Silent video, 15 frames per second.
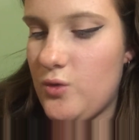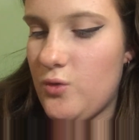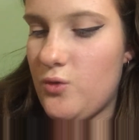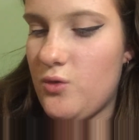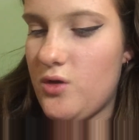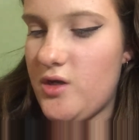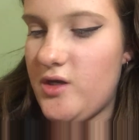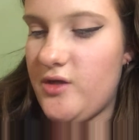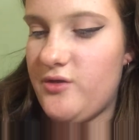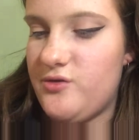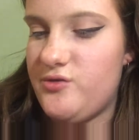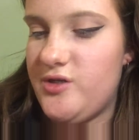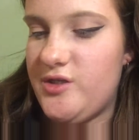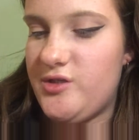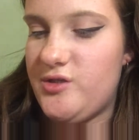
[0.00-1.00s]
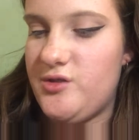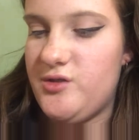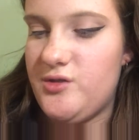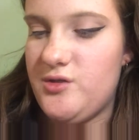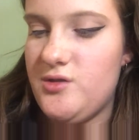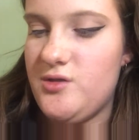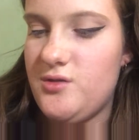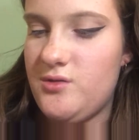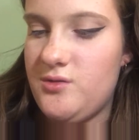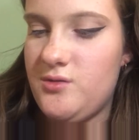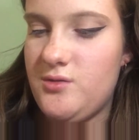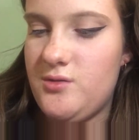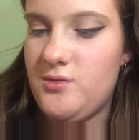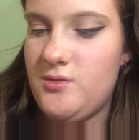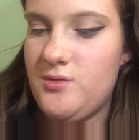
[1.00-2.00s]
or another trick to do
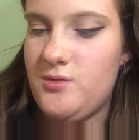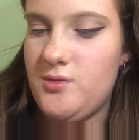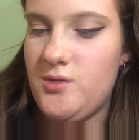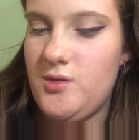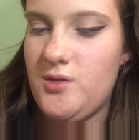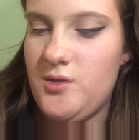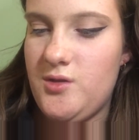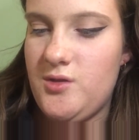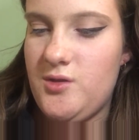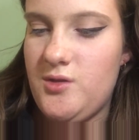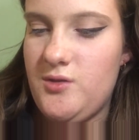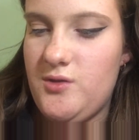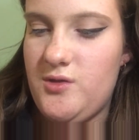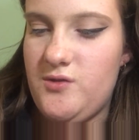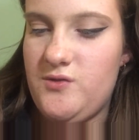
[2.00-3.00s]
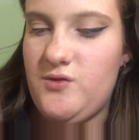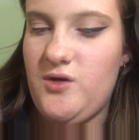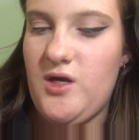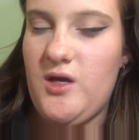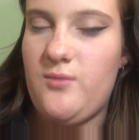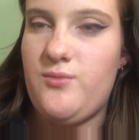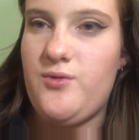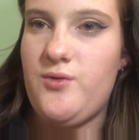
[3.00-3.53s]
is grab